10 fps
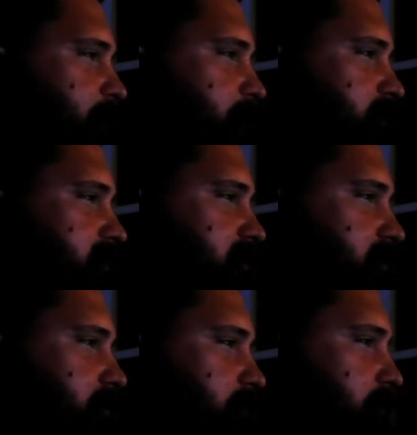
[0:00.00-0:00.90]
so
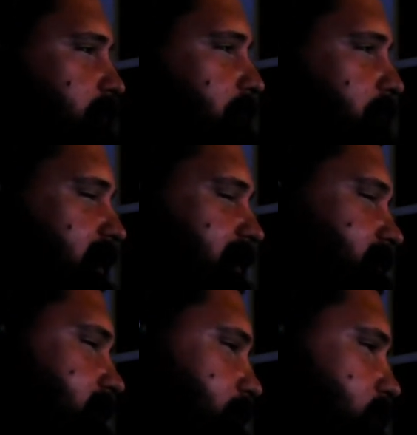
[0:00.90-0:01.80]
when I
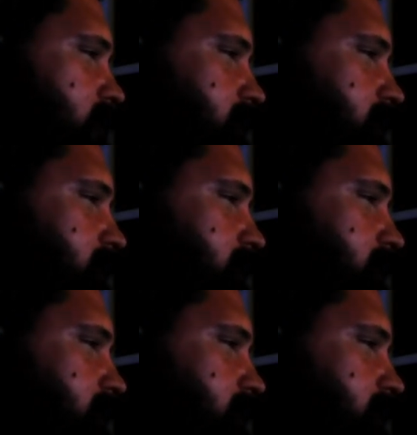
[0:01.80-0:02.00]
brought it in